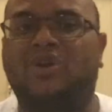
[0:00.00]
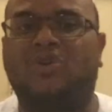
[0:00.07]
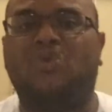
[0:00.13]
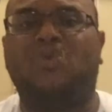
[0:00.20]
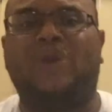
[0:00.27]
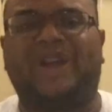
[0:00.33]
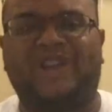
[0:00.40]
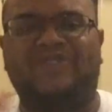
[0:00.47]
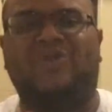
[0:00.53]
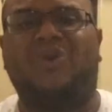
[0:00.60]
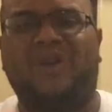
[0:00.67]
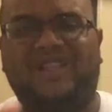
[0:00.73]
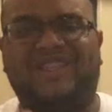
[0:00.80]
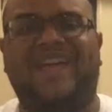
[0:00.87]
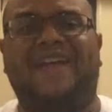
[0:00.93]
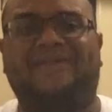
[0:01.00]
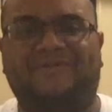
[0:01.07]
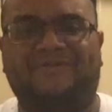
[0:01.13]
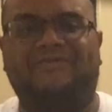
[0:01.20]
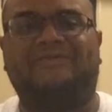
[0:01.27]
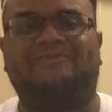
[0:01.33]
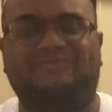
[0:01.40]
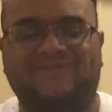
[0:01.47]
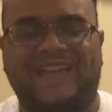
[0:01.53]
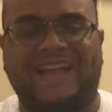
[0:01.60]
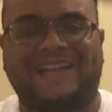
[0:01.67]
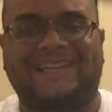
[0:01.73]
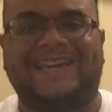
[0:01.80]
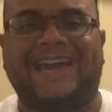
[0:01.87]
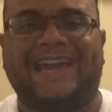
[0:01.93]
who ignored
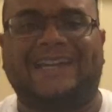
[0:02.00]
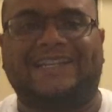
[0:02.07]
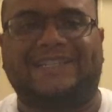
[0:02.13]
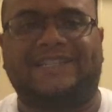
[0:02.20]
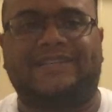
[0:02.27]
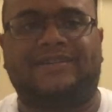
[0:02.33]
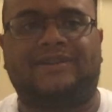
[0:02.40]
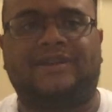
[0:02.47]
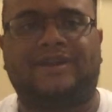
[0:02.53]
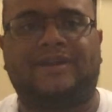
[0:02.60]
that case.